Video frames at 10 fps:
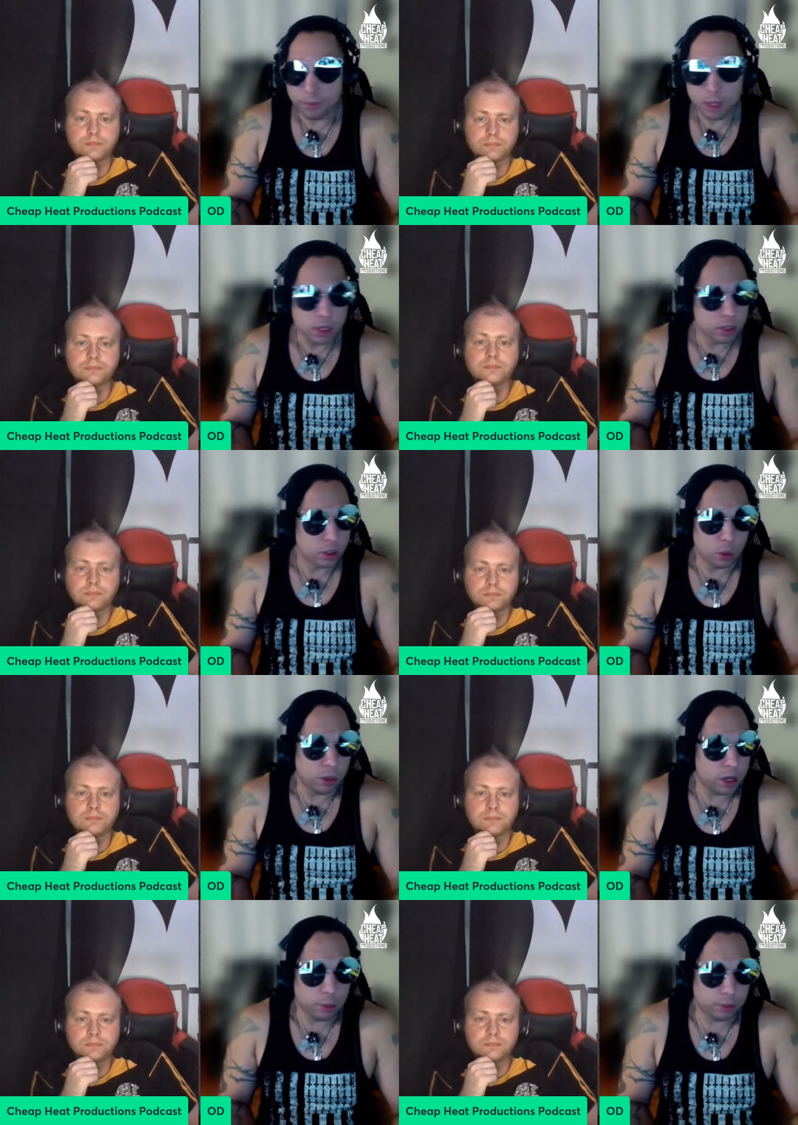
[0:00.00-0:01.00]
Speaker 1: So we're gonna
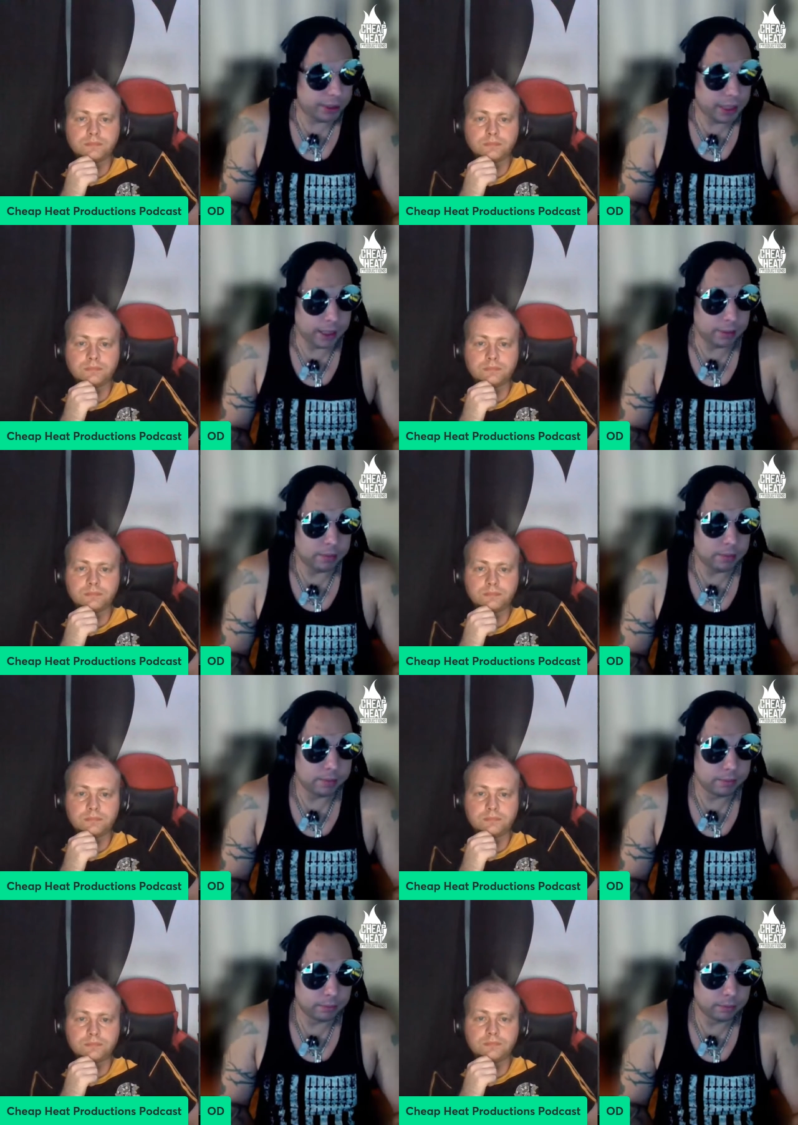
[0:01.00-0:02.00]
present it.
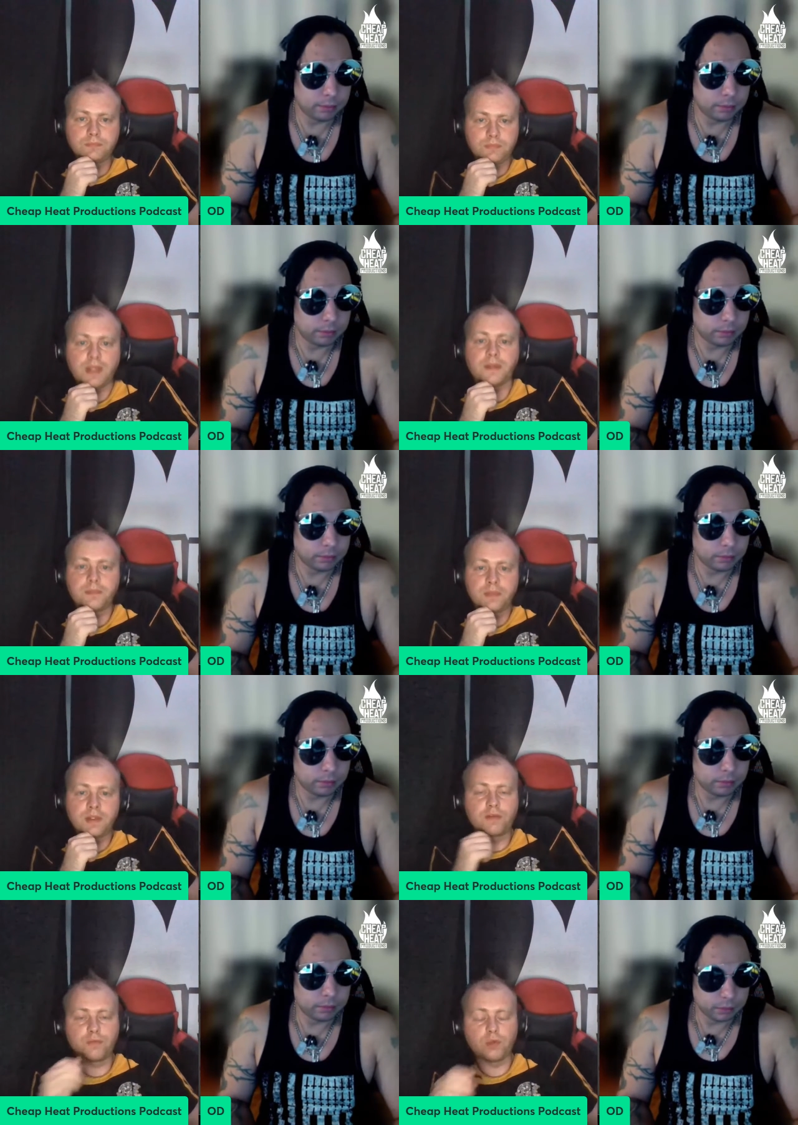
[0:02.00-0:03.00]
Speaker 2: Yeah.
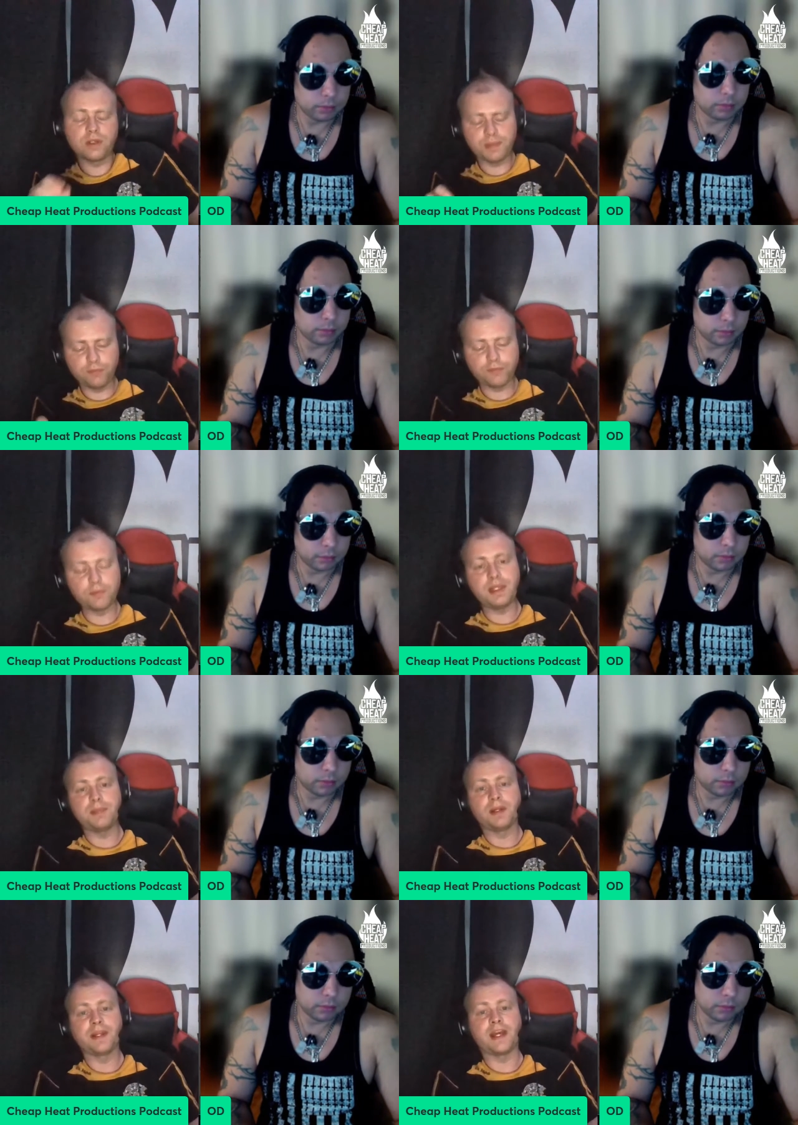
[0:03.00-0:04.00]
What about for
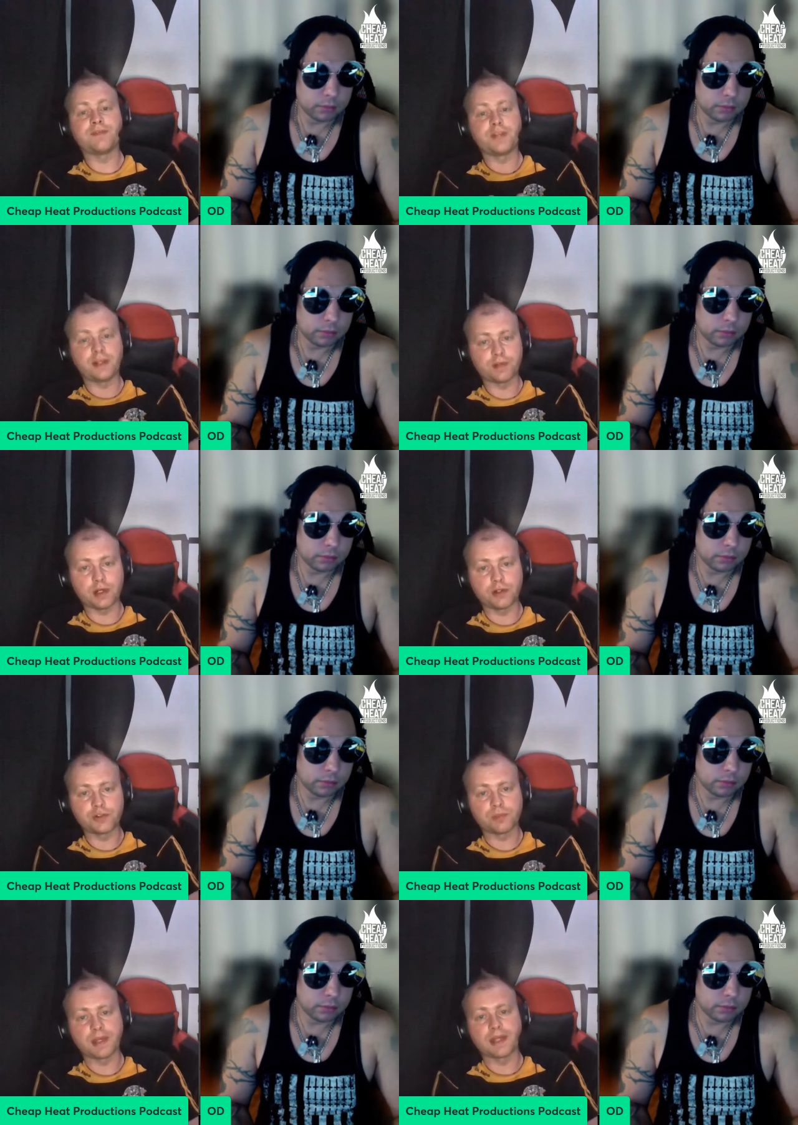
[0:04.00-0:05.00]
people that have never heard
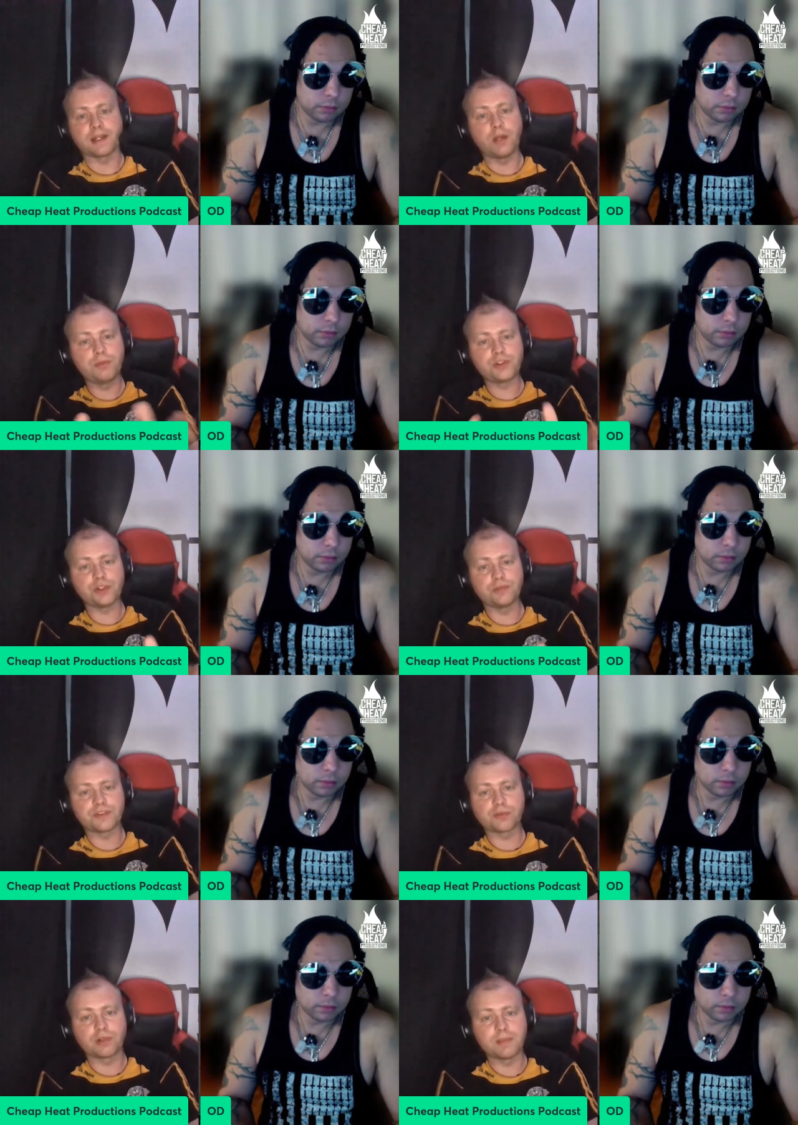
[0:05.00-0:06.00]
your band? How would you
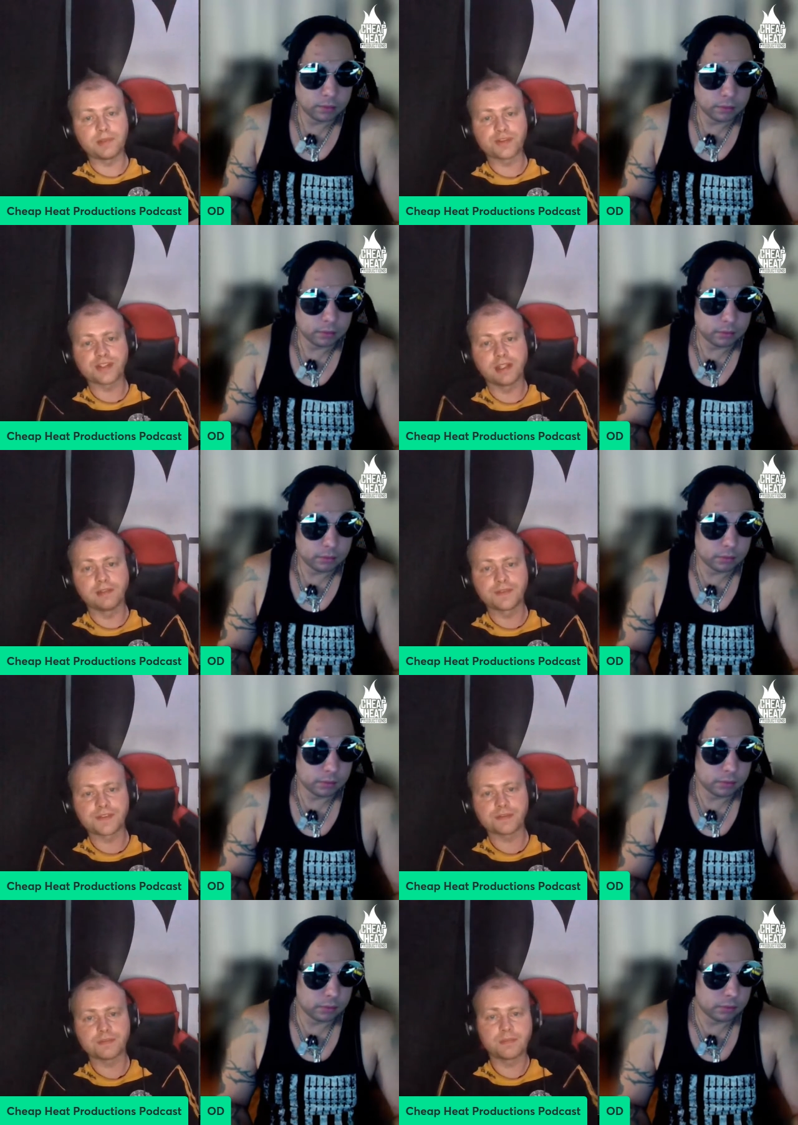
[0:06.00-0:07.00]
describe
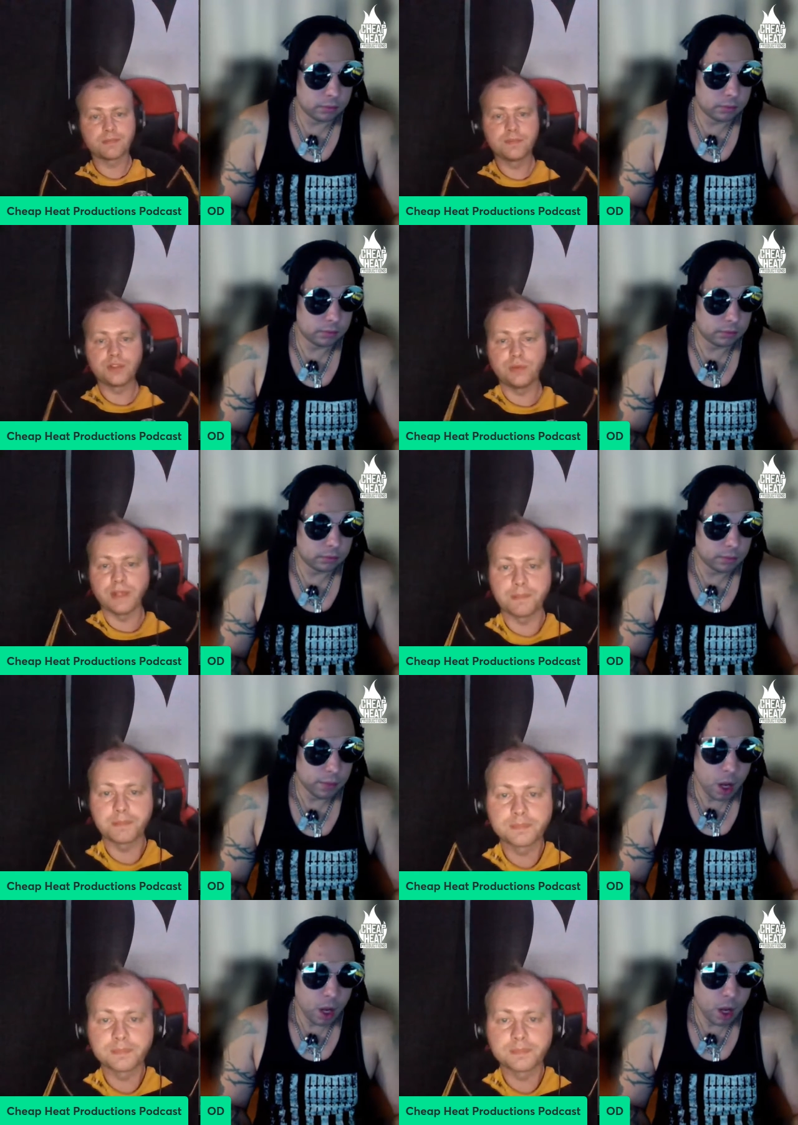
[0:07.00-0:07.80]
yourselves to them?